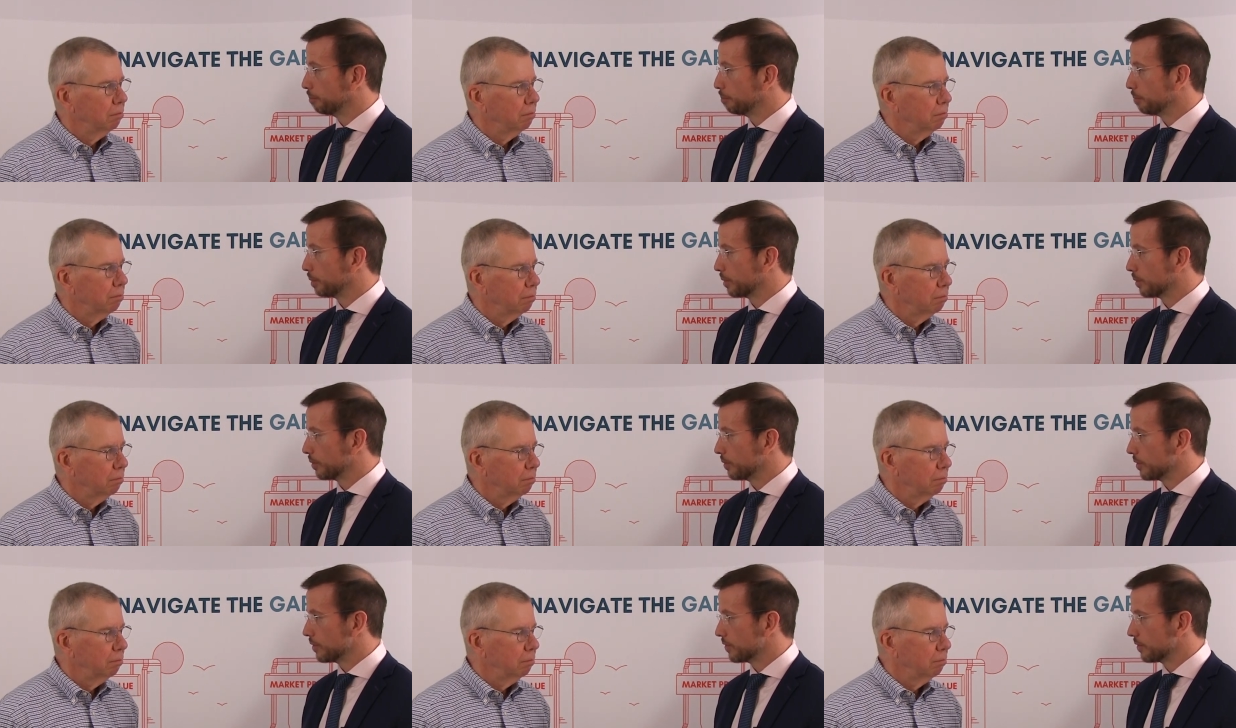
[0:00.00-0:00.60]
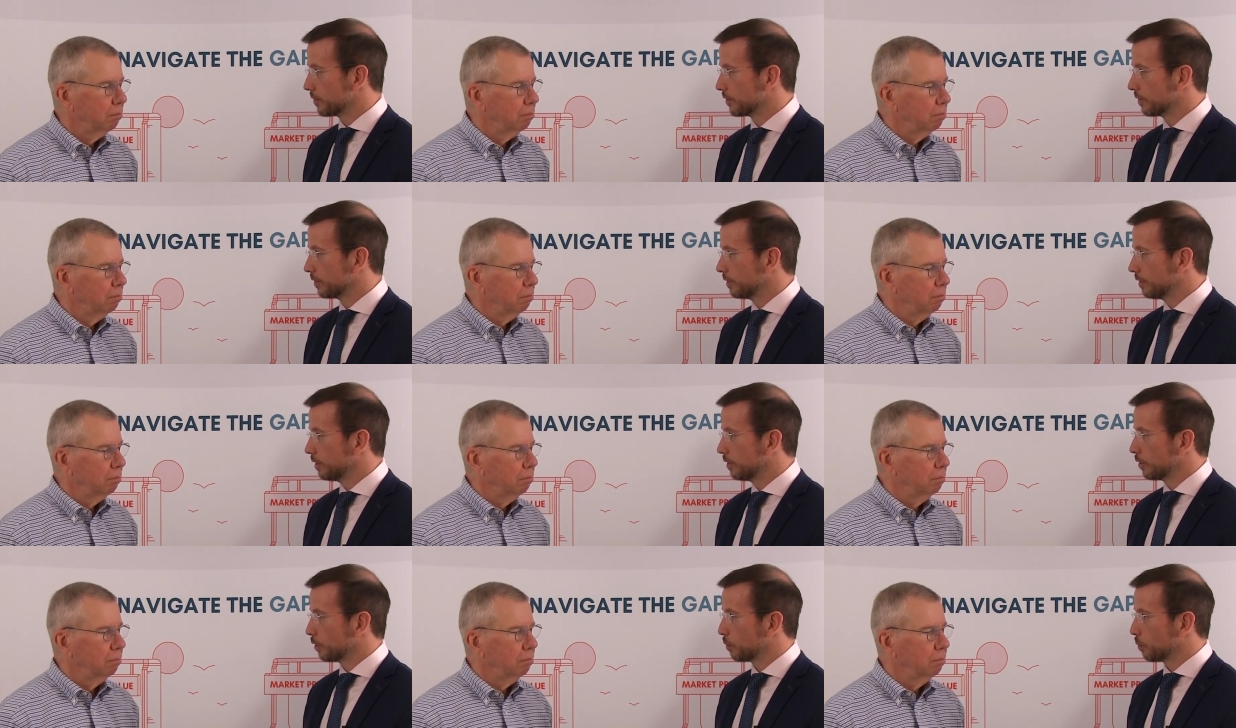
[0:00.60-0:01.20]
Speaker 1: because
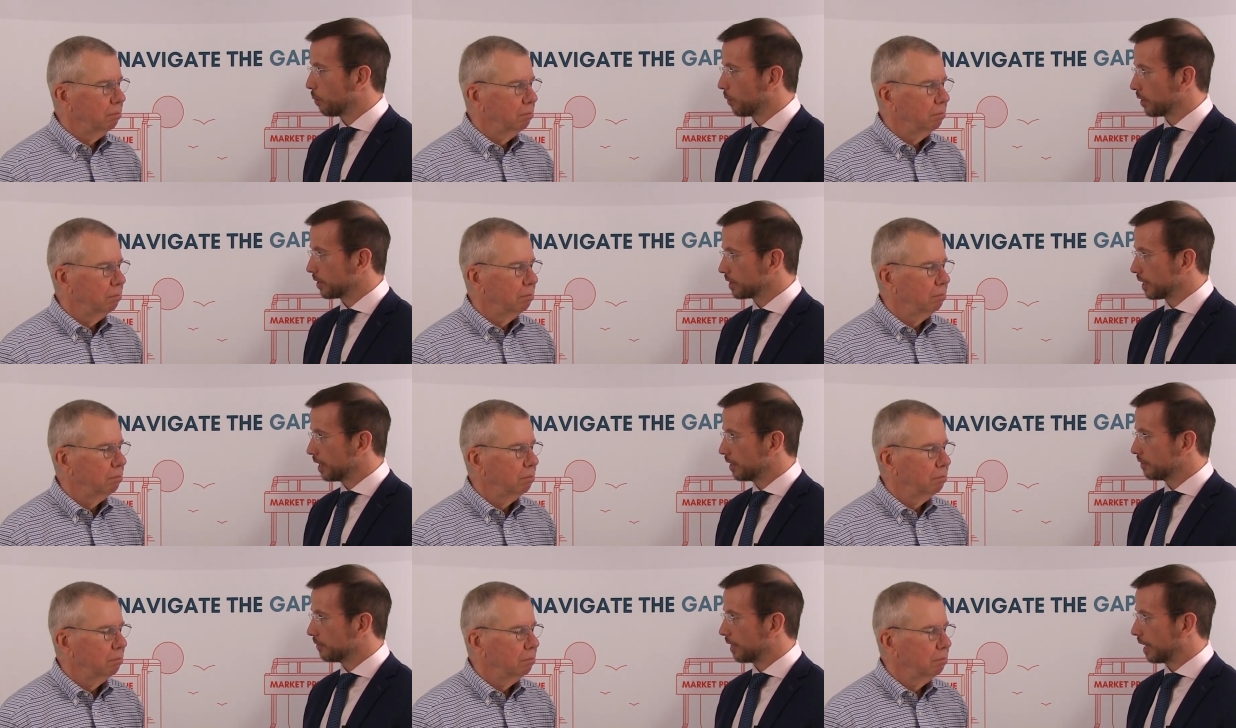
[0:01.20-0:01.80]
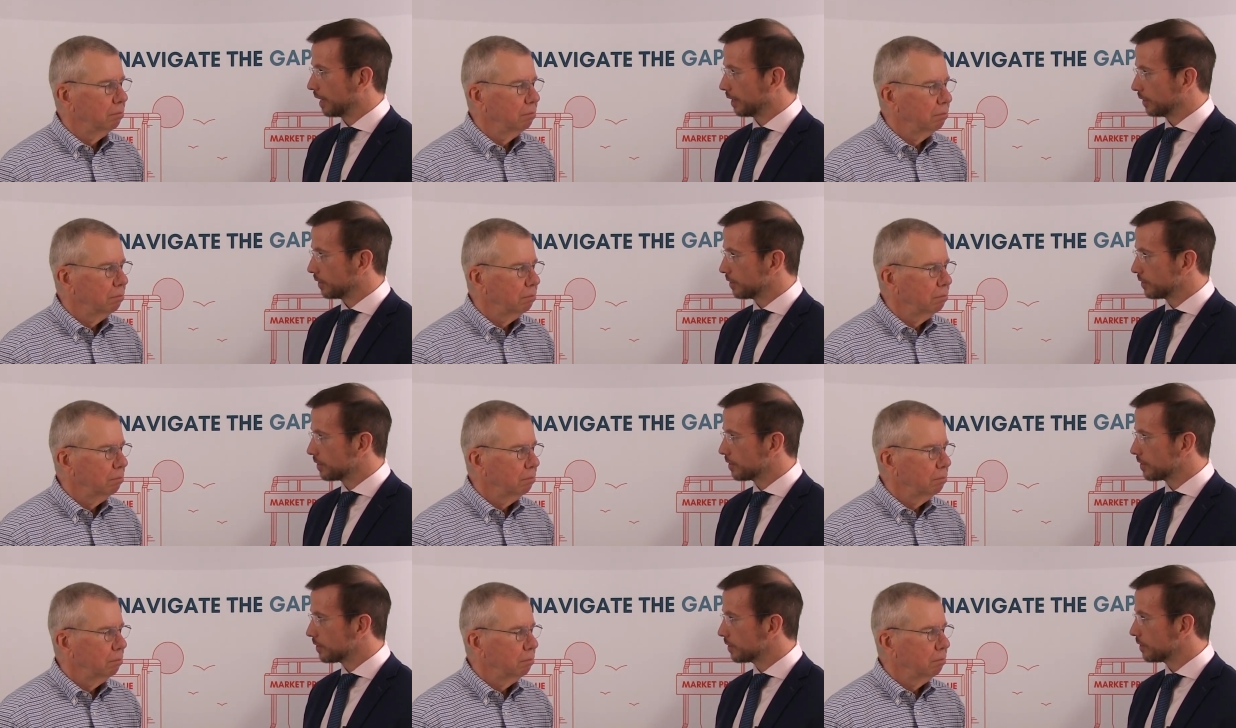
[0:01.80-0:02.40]
quantitative
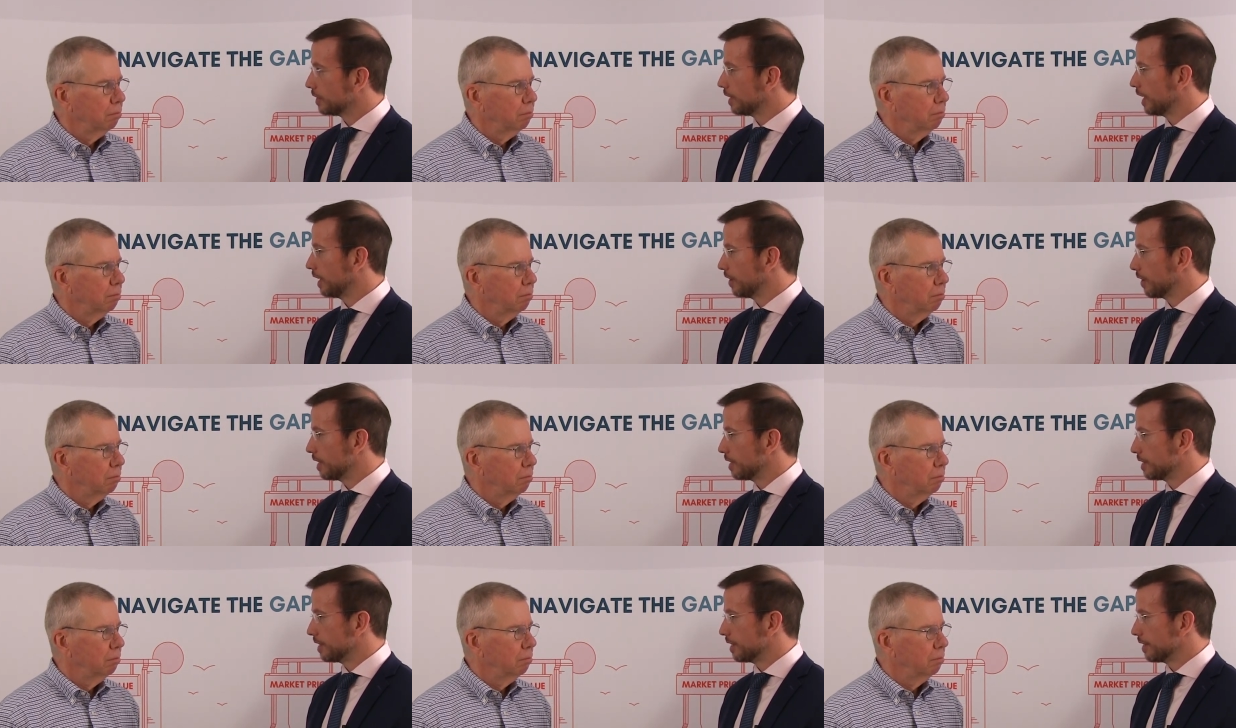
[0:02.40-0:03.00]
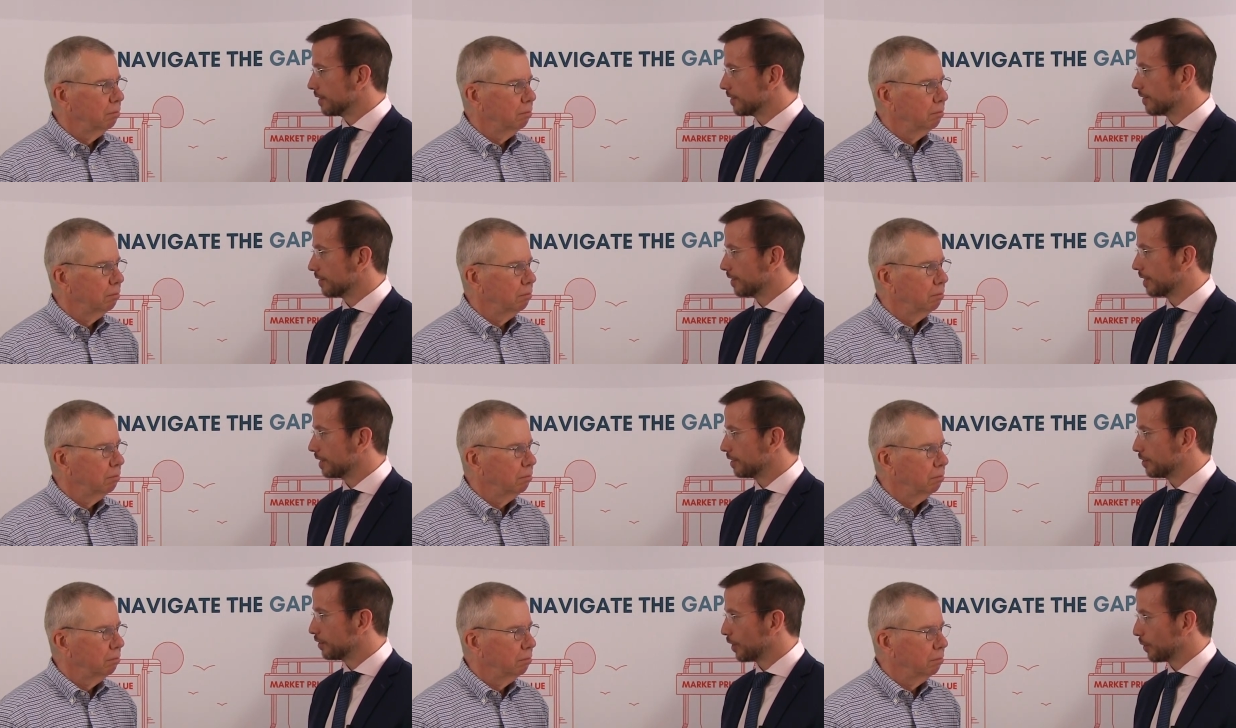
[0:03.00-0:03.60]
analysts need ideas, and
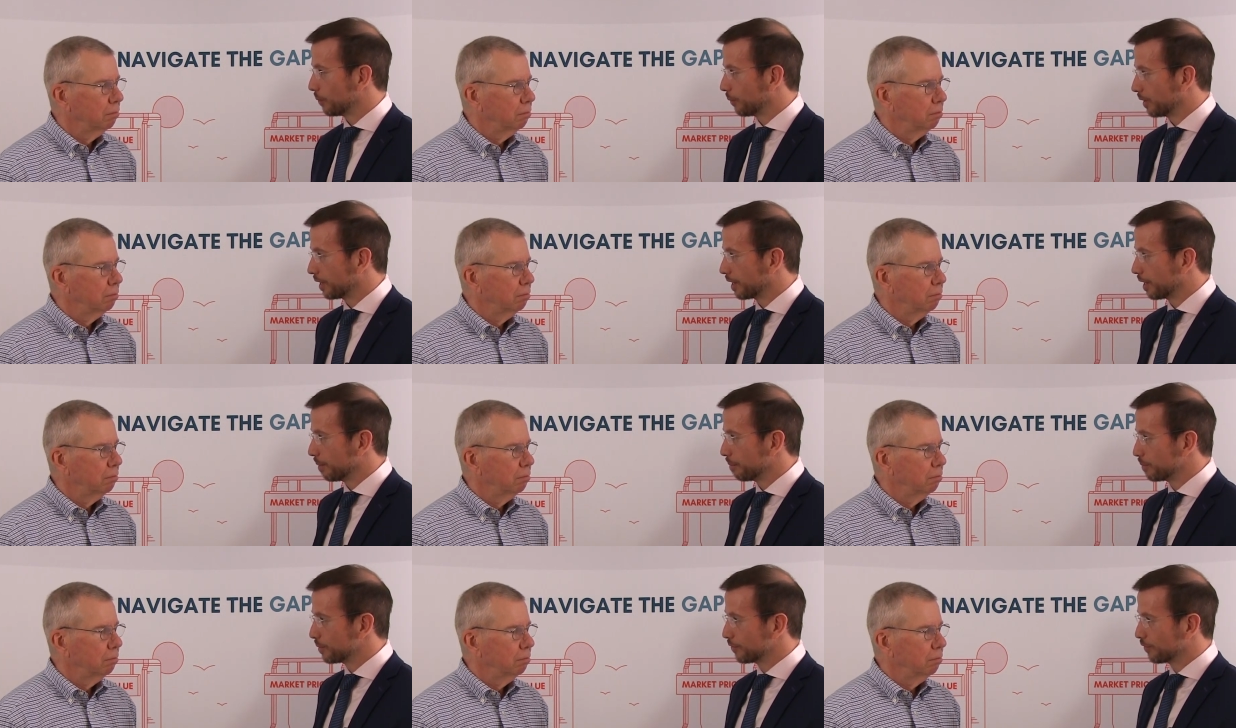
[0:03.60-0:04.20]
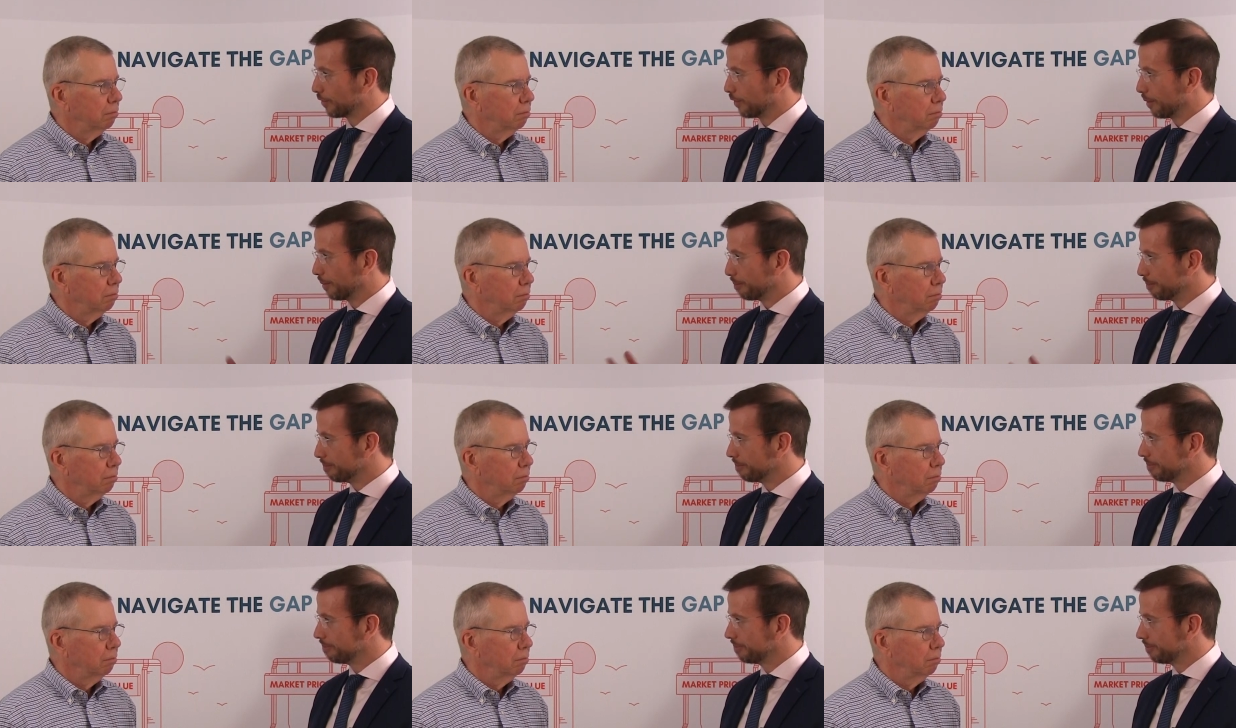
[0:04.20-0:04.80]
that generally comes
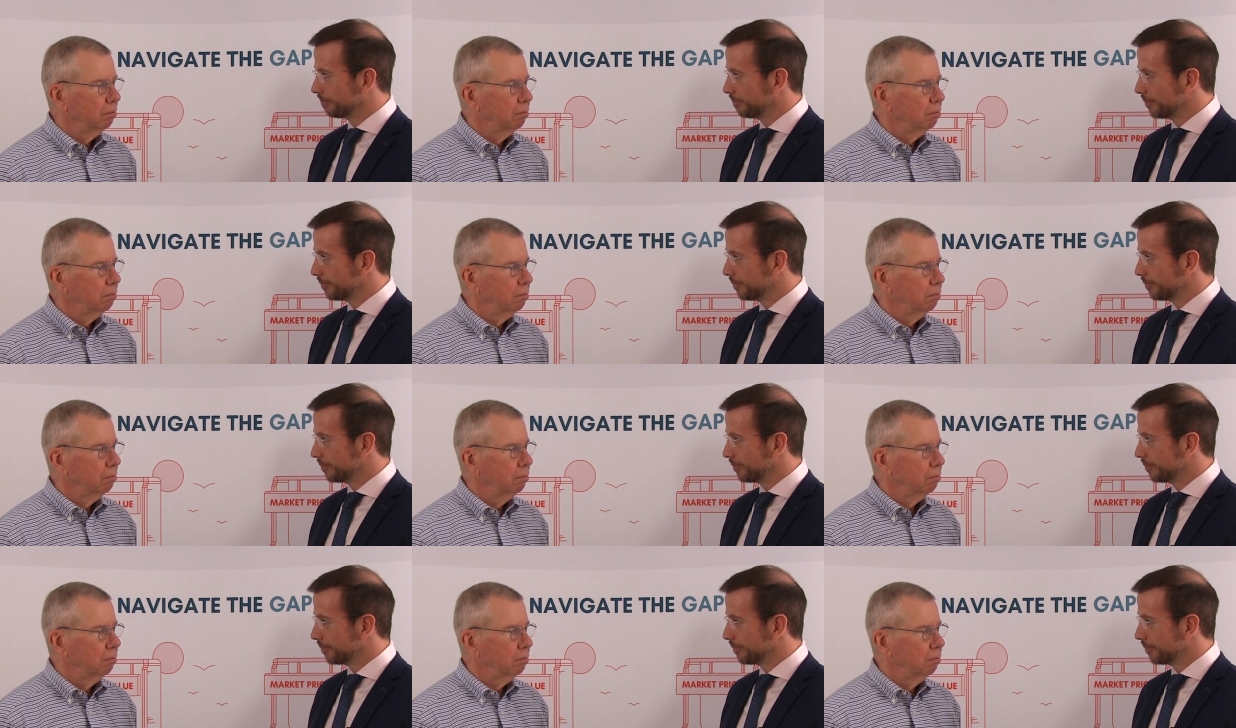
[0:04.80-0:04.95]
from